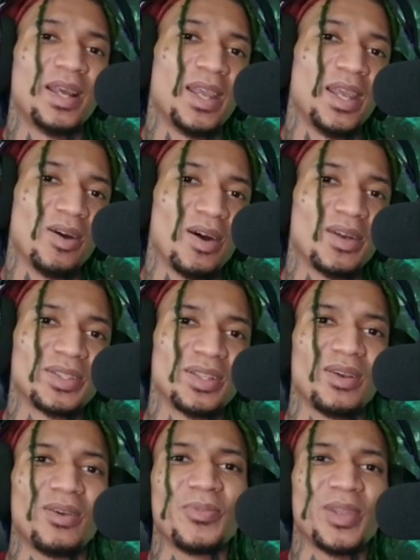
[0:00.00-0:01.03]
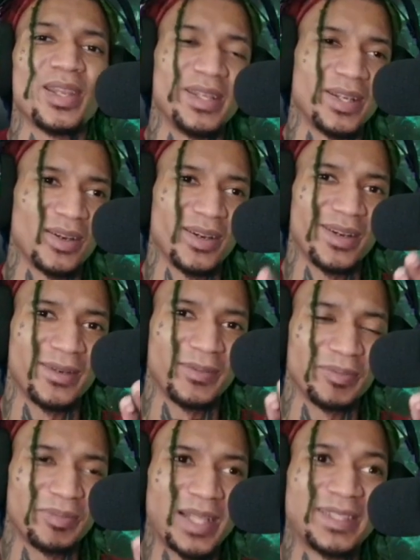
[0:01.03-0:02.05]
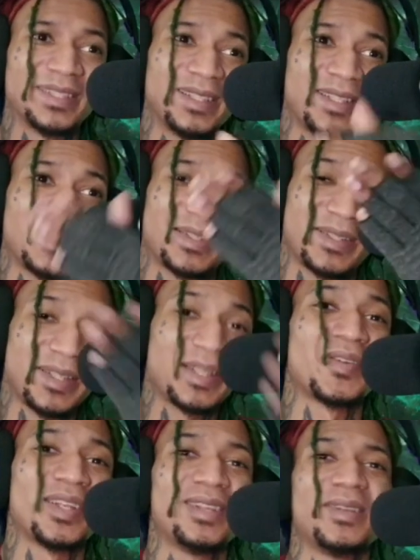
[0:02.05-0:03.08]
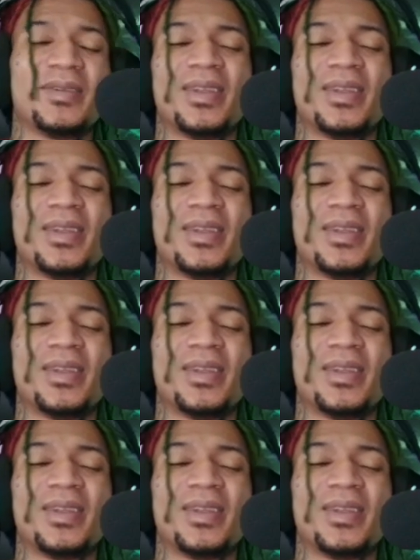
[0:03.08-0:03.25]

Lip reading: And also there are basically secret